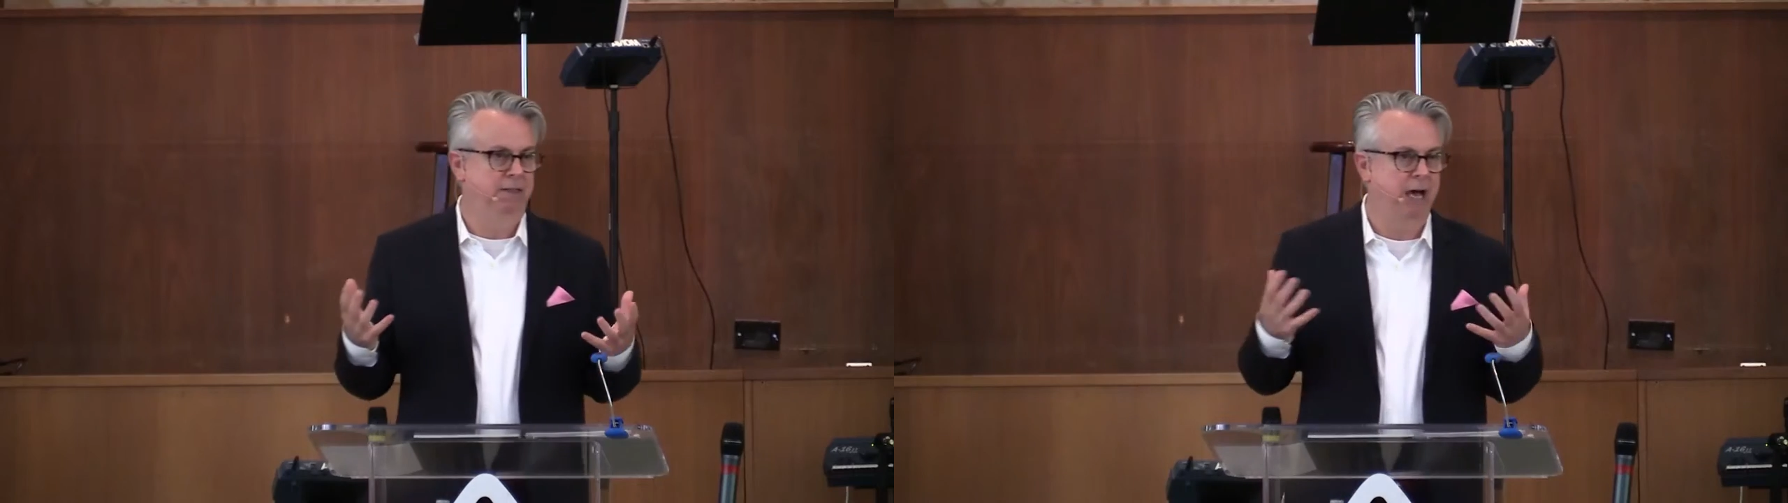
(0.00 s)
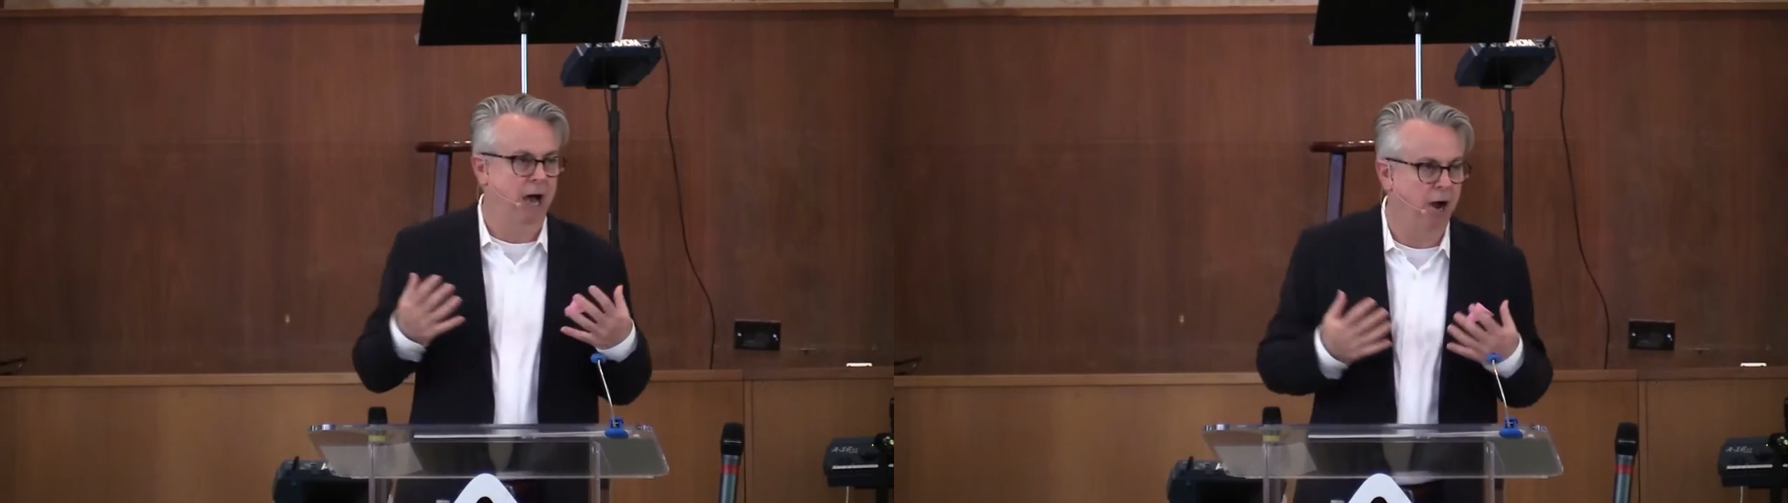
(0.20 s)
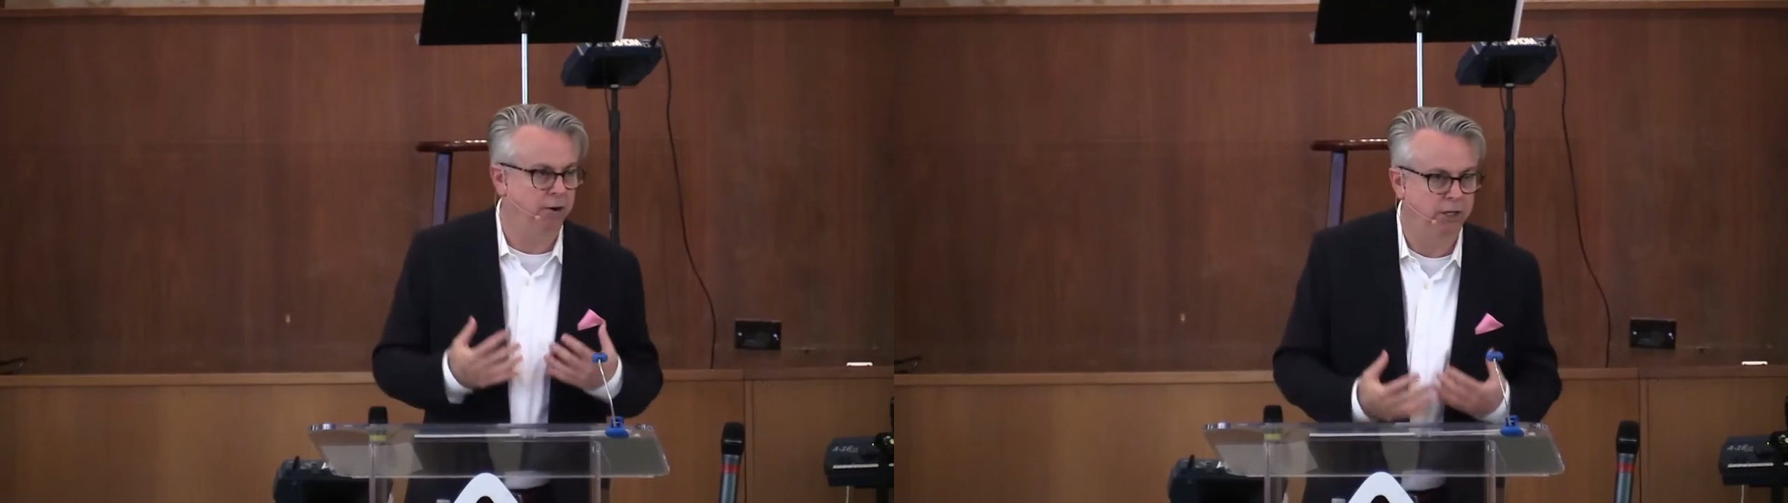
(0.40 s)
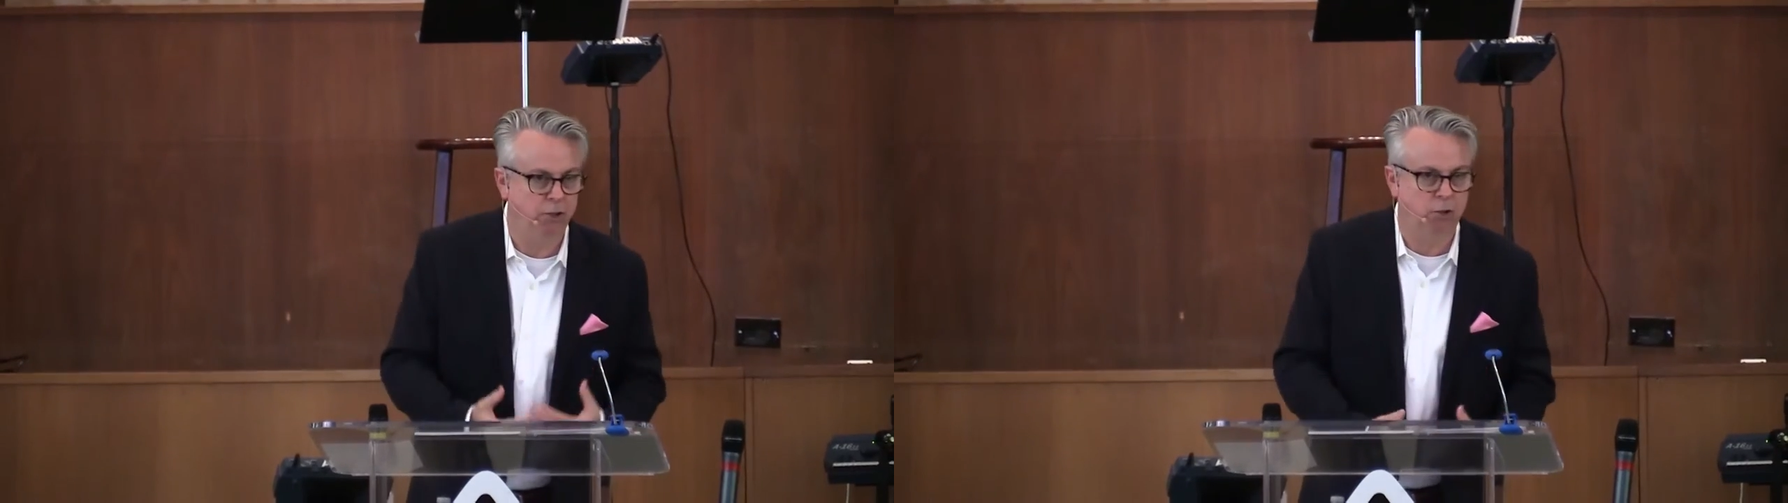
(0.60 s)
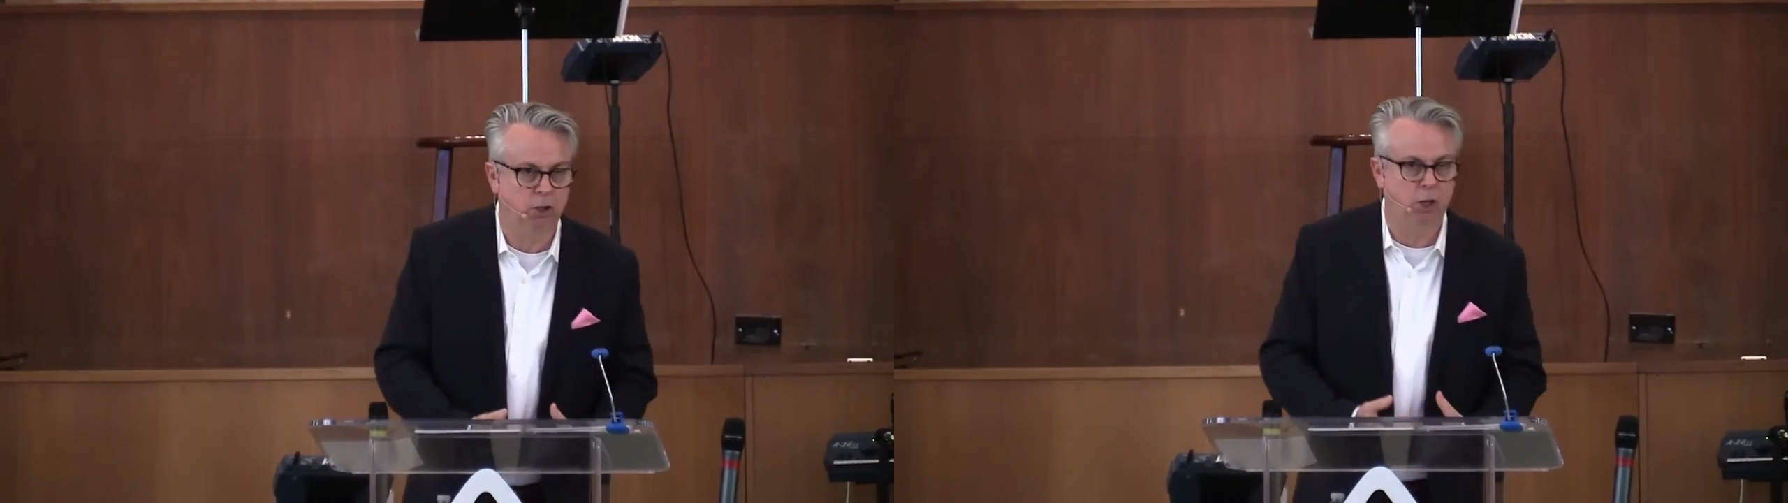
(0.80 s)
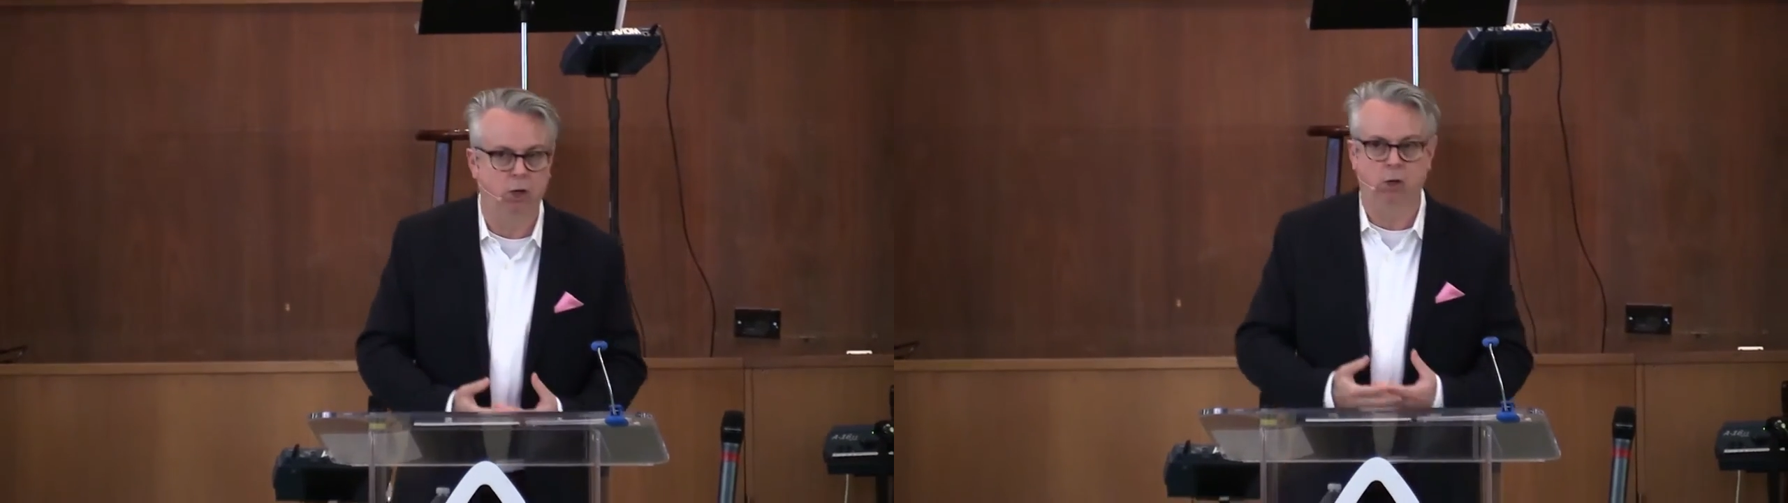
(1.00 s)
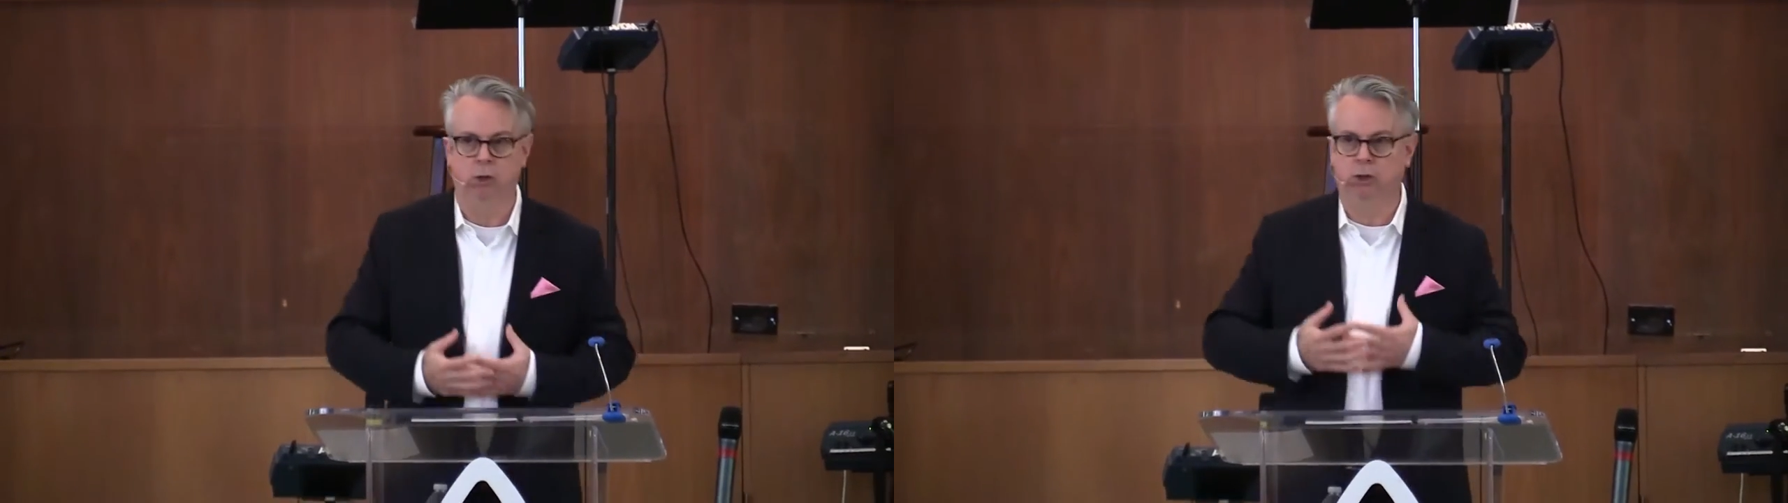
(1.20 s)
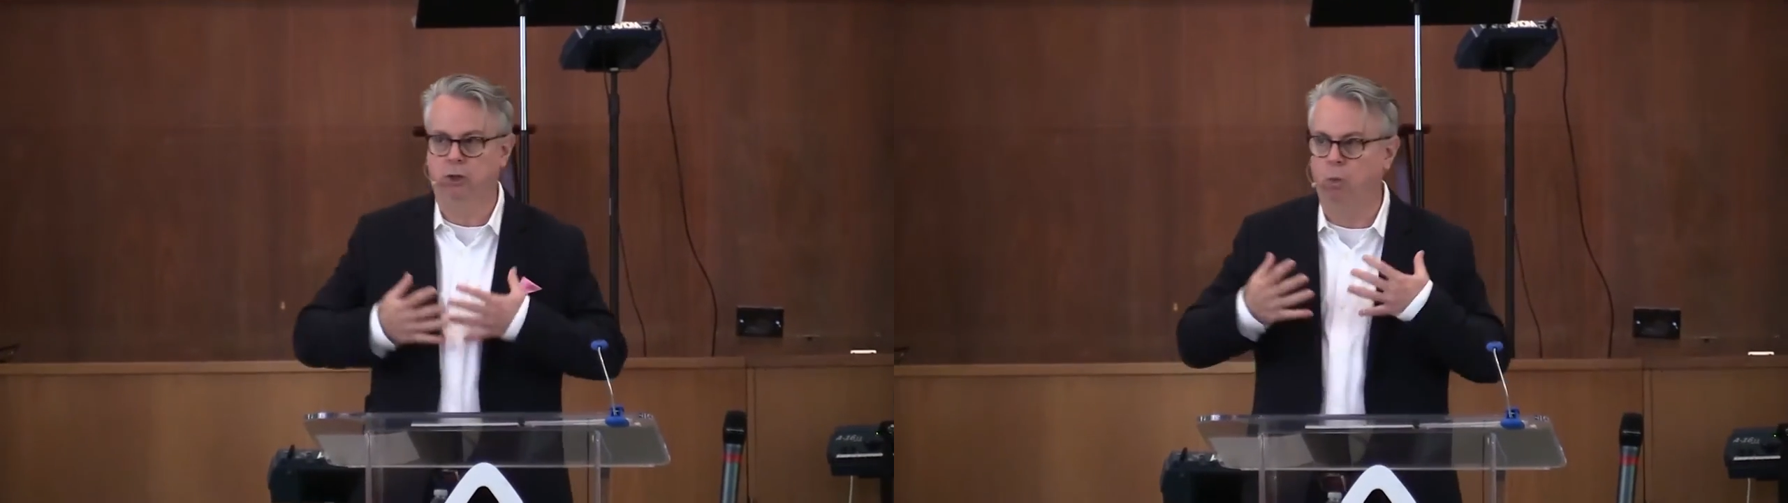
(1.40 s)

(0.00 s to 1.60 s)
the ironing your clothes,